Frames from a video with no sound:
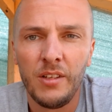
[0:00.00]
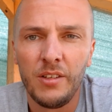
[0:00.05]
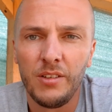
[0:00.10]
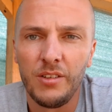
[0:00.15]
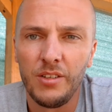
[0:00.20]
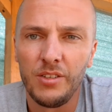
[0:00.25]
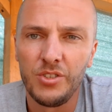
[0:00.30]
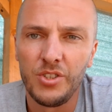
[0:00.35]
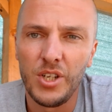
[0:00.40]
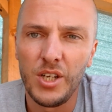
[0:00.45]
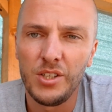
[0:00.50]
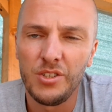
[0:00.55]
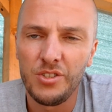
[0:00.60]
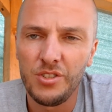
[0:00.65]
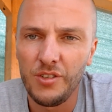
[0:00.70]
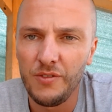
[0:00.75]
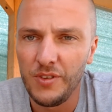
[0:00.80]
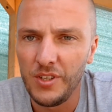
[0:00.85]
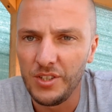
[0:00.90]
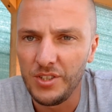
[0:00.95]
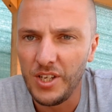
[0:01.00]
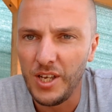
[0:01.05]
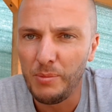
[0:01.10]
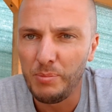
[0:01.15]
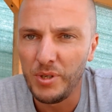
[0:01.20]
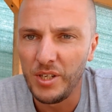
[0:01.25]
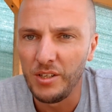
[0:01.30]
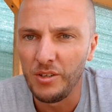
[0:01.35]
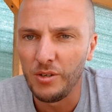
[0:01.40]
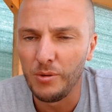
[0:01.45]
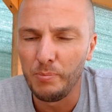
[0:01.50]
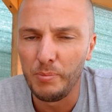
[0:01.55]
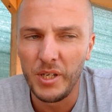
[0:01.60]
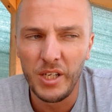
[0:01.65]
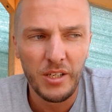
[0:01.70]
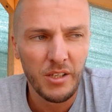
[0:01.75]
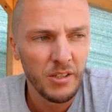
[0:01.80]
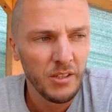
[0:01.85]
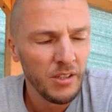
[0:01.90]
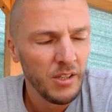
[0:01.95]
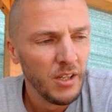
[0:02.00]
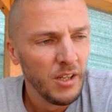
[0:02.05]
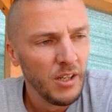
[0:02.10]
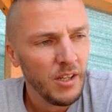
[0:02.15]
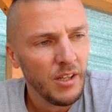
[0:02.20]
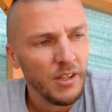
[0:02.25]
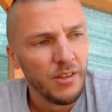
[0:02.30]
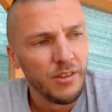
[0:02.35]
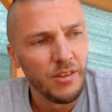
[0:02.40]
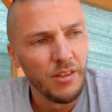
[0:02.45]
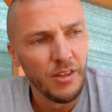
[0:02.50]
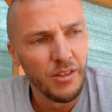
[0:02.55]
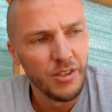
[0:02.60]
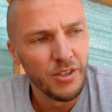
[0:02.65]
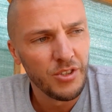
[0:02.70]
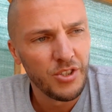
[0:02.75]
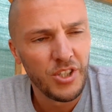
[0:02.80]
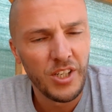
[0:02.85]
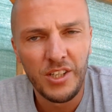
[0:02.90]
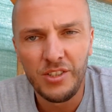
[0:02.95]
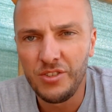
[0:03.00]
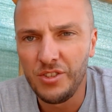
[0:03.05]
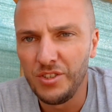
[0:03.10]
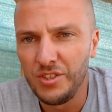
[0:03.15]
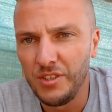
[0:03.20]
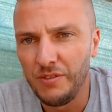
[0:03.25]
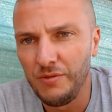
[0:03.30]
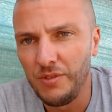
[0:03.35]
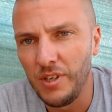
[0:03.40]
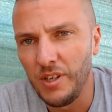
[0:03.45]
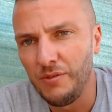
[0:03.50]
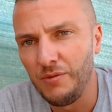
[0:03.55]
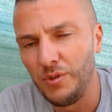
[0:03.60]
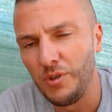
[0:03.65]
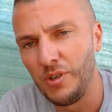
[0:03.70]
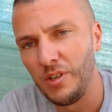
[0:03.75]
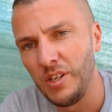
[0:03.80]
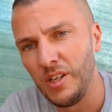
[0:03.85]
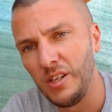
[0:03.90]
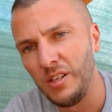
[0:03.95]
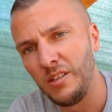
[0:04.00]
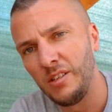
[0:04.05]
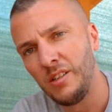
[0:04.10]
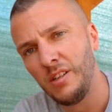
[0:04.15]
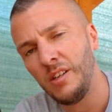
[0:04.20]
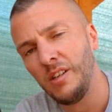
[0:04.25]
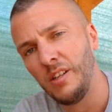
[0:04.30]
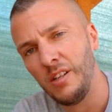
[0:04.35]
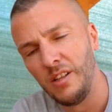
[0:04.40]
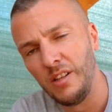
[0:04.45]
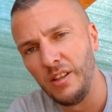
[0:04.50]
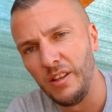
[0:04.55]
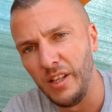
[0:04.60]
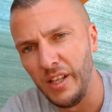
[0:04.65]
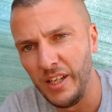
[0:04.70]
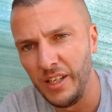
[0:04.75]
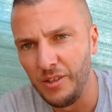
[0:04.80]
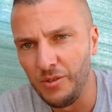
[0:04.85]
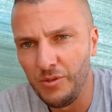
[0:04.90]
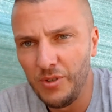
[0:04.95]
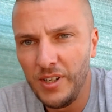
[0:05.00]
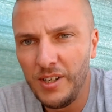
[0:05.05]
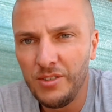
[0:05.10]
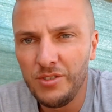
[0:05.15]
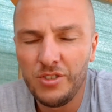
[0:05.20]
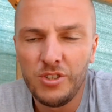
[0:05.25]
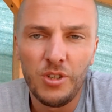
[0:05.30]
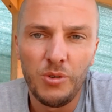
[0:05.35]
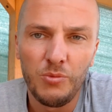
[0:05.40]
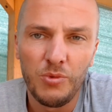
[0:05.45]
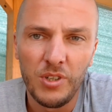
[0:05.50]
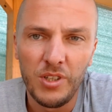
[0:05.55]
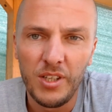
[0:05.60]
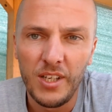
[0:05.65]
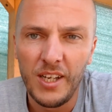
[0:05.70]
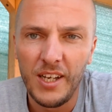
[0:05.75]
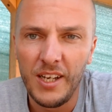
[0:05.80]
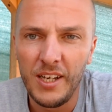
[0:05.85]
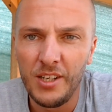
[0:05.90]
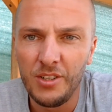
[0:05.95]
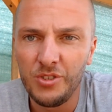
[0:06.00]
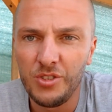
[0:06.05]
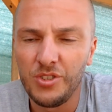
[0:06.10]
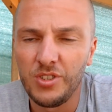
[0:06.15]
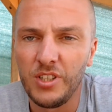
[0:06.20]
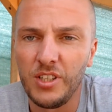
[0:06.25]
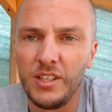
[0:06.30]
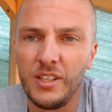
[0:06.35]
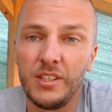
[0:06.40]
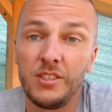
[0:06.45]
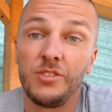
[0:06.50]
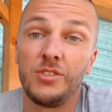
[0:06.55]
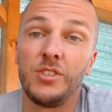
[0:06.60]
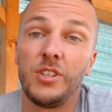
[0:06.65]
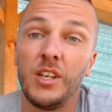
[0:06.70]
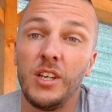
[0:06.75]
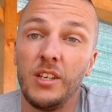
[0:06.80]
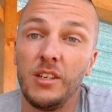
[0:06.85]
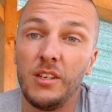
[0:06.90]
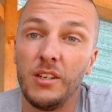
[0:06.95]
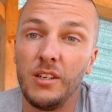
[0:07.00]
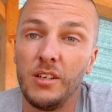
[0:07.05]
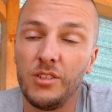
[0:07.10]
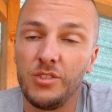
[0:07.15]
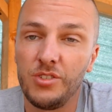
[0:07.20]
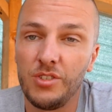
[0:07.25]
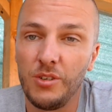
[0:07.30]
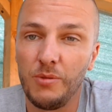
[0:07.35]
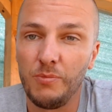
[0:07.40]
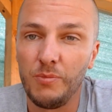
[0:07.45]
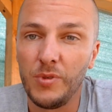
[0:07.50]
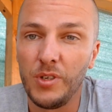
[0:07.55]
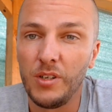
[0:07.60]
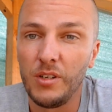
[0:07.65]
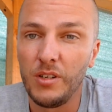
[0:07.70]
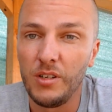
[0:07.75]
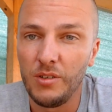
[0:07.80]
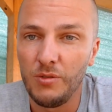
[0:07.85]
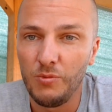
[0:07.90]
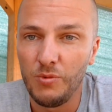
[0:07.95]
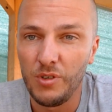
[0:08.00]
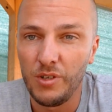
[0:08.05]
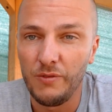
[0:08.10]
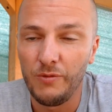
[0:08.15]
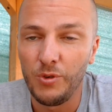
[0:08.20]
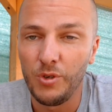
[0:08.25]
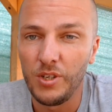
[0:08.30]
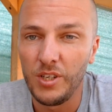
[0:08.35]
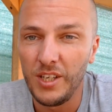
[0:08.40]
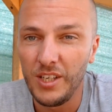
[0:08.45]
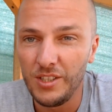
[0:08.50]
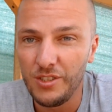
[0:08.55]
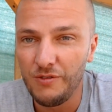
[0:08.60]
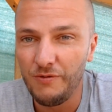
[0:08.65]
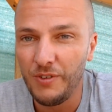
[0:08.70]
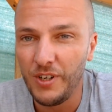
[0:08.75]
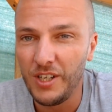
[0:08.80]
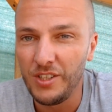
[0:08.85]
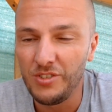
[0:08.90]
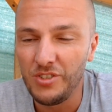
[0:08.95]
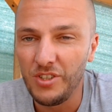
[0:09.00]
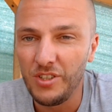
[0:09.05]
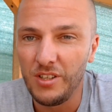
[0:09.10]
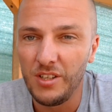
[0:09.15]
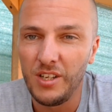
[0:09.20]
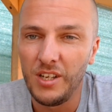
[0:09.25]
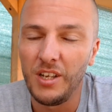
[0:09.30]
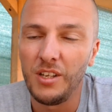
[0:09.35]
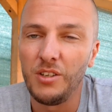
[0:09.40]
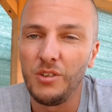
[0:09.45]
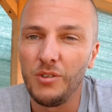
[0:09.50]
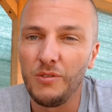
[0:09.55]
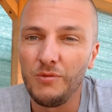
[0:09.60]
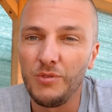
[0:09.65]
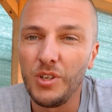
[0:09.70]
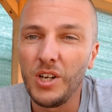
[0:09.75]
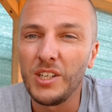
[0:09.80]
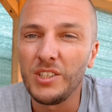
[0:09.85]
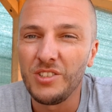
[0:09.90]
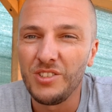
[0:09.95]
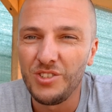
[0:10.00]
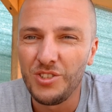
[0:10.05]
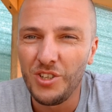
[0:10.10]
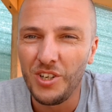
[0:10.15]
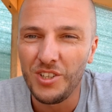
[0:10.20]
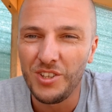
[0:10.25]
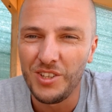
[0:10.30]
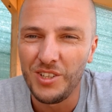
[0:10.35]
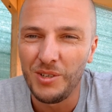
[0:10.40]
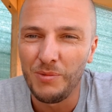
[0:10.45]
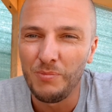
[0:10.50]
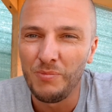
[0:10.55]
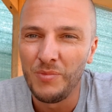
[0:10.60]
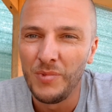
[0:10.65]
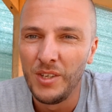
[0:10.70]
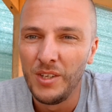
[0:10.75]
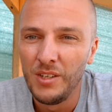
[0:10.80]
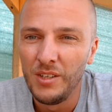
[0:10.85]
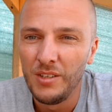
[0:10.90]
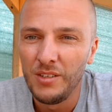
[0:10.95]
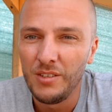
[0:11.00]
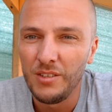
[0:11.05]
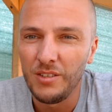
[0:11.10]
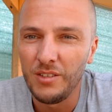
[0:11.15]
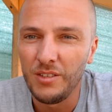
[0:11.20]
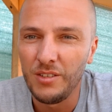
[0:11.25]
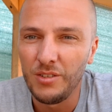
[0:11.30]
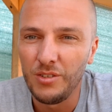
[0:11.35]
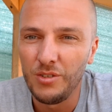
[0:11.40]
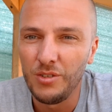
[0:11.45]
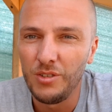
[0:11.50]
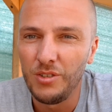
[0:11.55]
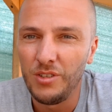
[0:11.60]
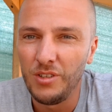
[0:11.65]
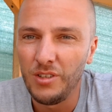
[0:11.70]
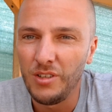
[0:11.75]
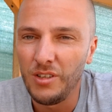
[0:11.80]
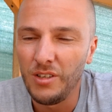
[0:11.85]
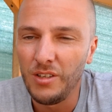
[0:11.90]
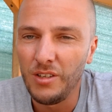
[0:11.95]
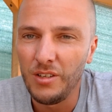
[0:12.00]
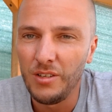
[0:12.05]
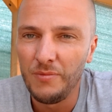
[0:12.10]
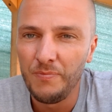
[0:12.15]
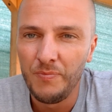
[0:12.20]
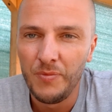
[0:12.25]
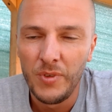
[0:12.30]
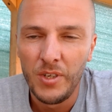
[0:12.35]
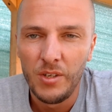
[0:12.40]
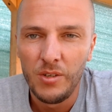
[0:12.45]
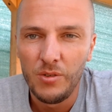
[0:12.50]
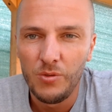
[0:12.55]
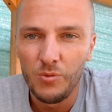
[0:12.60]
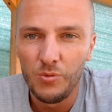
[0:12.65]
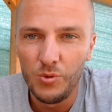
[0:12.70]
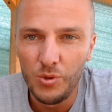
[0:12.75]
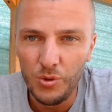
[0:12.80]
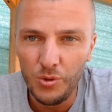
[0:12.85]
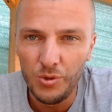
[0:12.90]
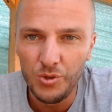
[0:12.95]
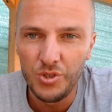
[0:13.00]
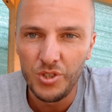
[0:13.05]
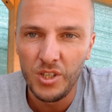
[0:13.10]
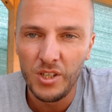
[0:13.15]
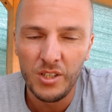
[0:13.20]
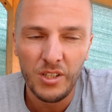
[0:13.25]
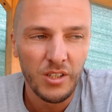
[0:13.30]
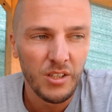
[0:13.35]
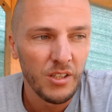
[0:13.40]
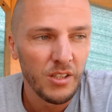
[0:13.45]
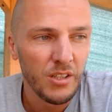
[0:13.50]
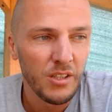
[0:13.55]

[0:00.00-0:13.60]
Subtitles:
The chances of this happening are bigger. The other chance is if you have your gun laying around somewhere in the house and let's say one of your kids finds it and you have not taught them good rules on